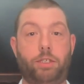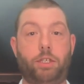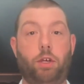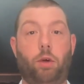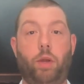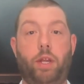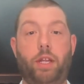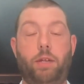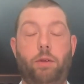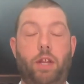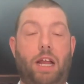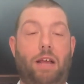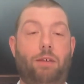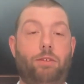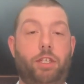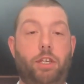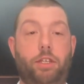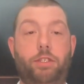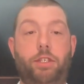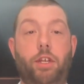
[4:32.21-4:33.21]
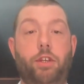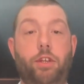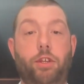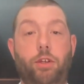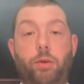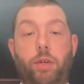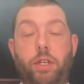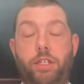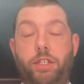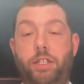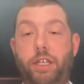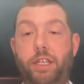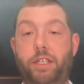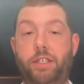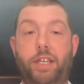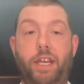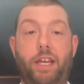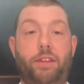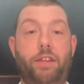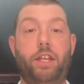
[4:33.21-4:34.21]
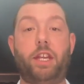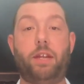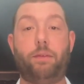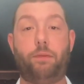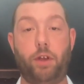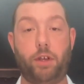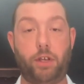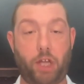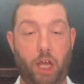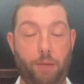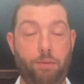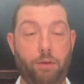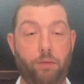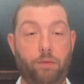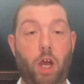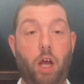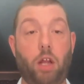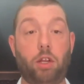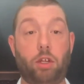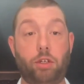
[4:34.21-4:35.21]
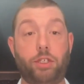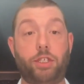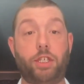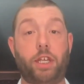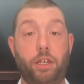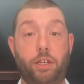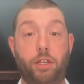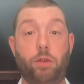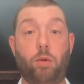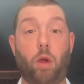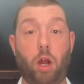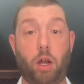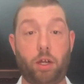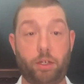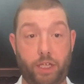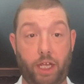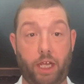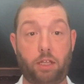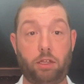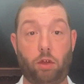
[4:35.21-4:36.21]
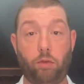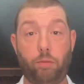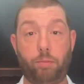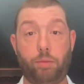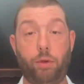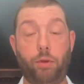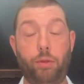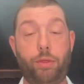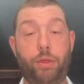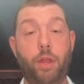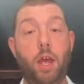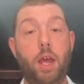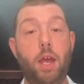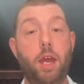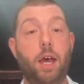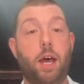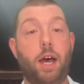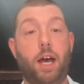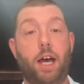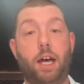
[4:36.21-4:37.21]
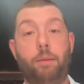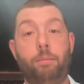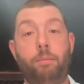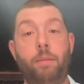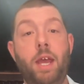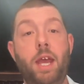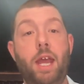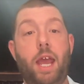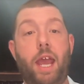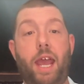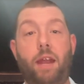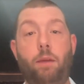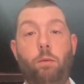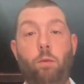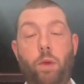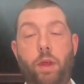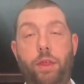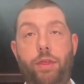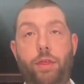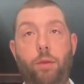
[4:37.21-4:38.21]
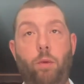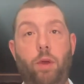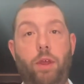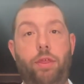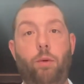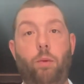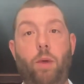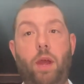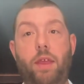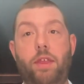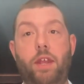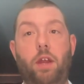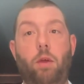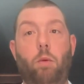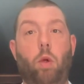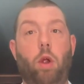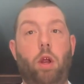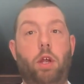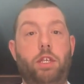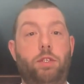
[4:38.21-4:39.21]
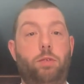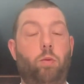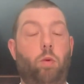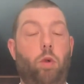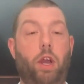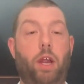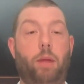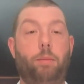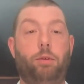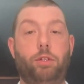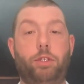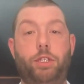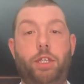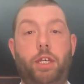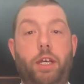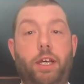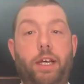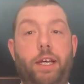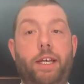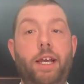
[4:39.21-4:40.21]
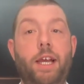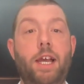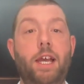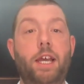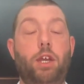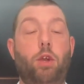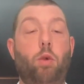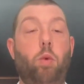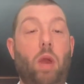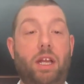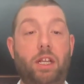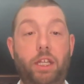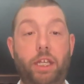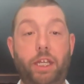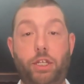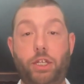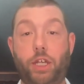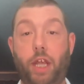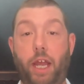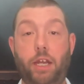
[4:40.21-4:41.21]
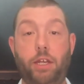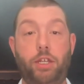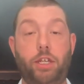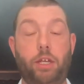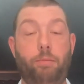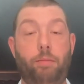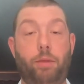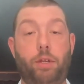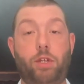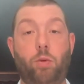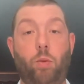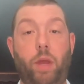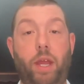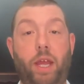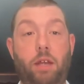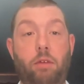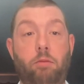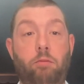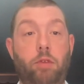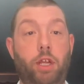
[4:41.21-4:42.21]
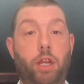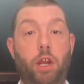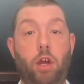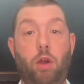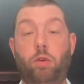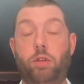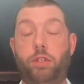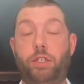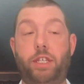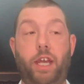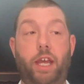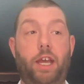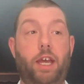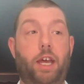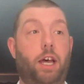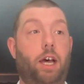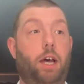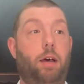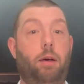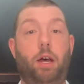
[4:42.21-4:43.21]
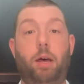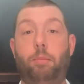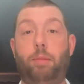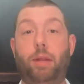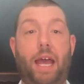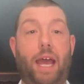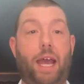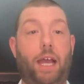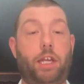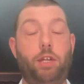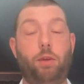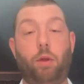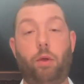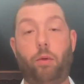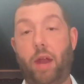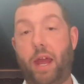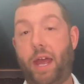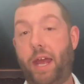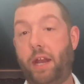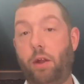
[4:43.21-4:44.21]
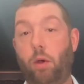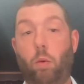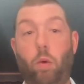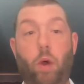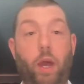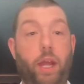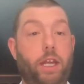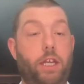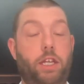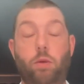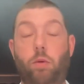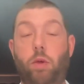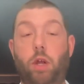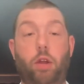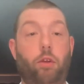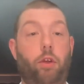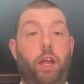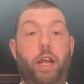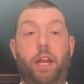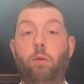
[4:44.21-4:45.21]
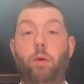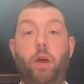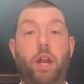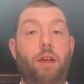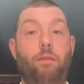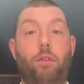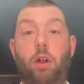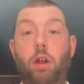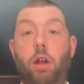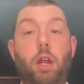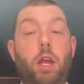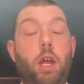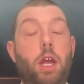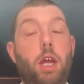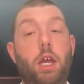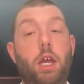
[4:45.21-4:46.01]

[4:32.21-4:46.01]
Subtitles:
So what it allows us to do is get the different type of colors into our Cyclone booth, and with the way that it works, we're able to quickly change in between, say a black to a red, a white to a green, whatever